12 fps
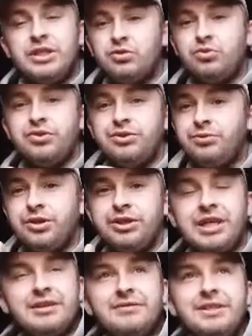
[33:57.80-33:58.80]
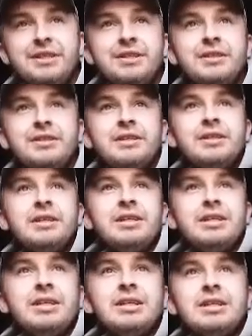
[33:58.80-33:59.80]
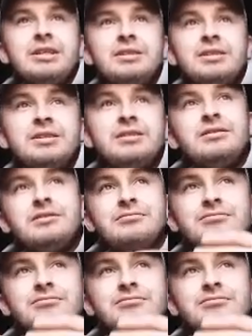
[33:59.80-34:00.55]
This one I weren't having it, and